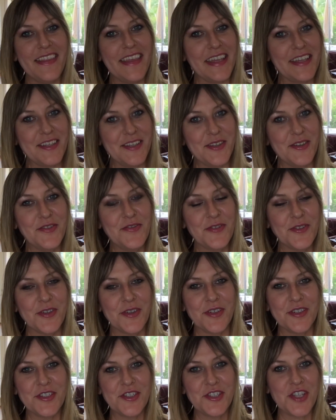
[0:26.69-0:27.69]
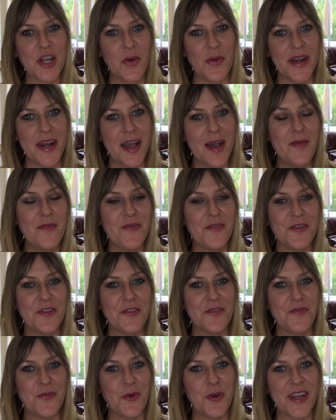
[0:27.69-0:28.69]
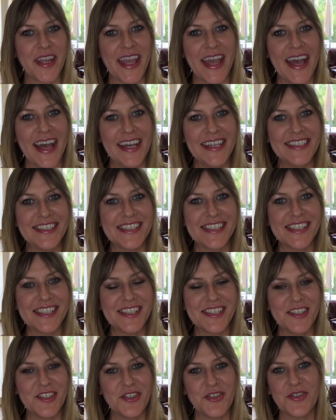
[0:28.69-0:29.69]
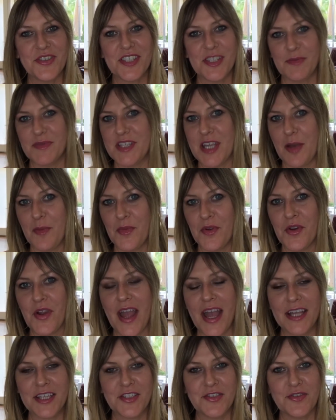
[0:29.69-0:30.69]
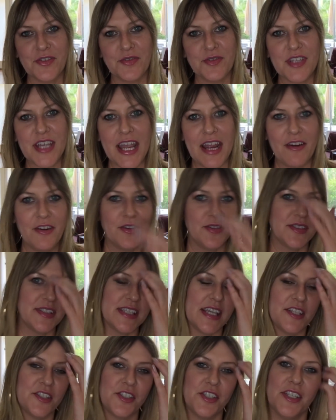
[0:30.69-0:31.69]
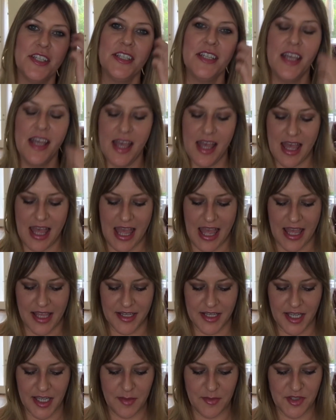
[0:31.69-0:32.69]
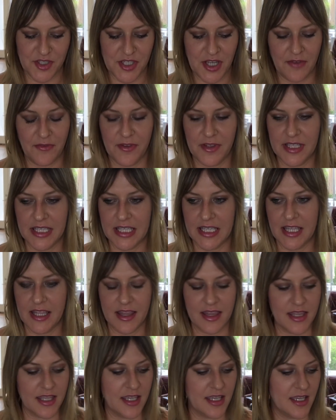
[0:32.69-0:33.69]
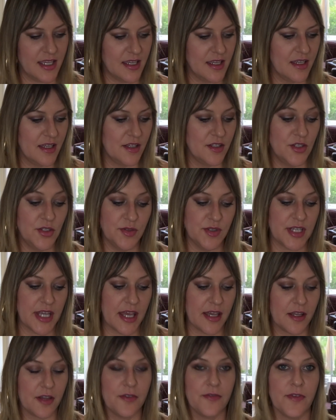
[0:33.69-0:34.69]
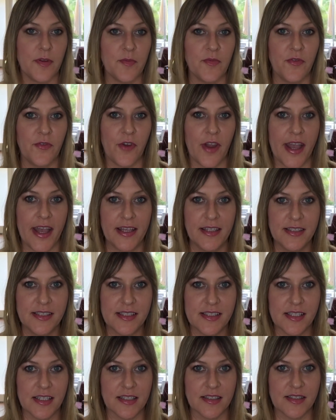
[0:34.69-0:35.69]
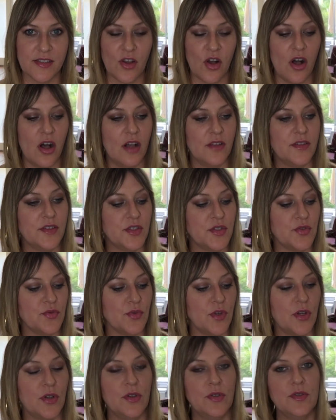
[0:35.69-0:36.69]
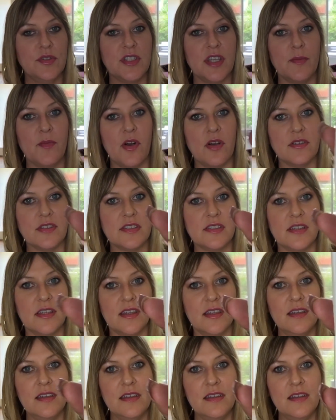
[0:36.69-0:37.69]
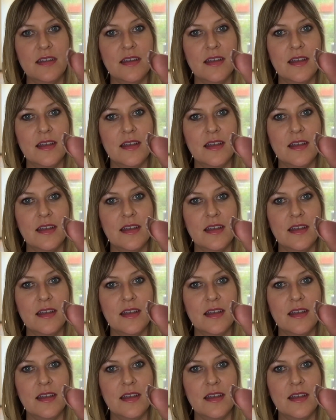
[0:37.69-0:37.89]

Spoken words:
Thank you for showing up for your forecast. This is your September Astro Tarot session, and I am shuffling a new deck from France. It's called the Tarot de Marseille.